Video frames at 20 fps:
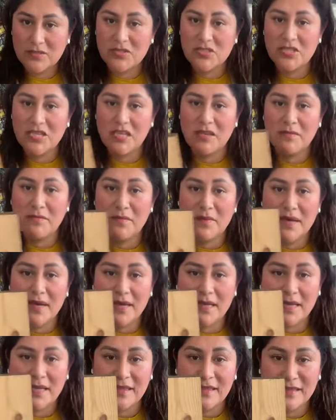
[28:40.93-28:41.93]
You see
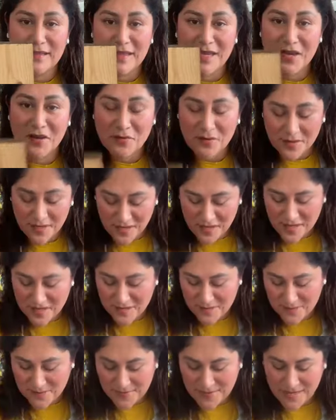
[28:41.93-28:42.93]
my nail
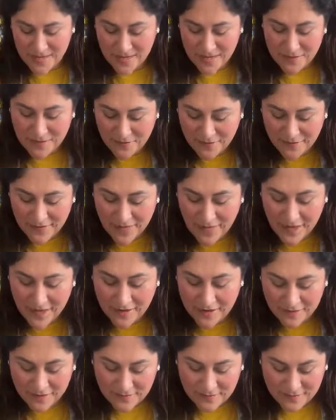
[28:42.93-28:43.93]
gun over
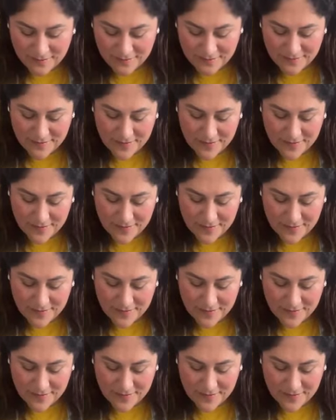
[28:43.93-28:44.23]
there,